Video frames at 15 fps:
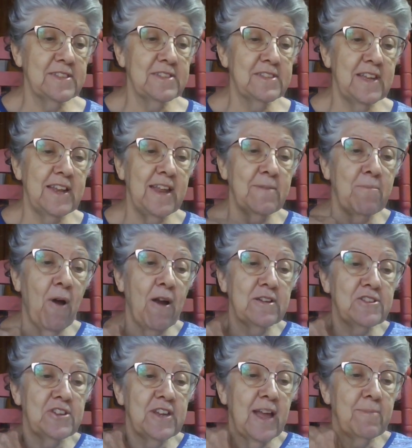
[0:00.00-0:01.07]
and sent him
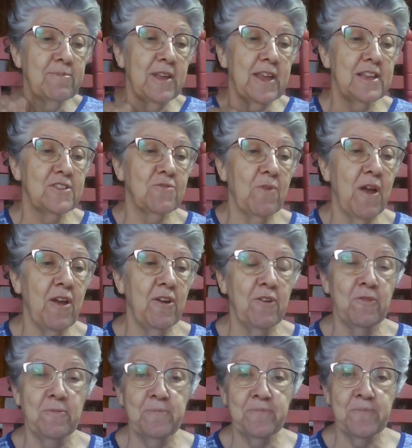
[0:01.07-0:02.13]
marching up to his
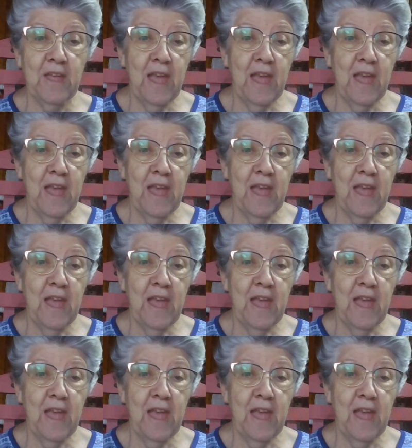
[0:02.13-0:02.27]
room.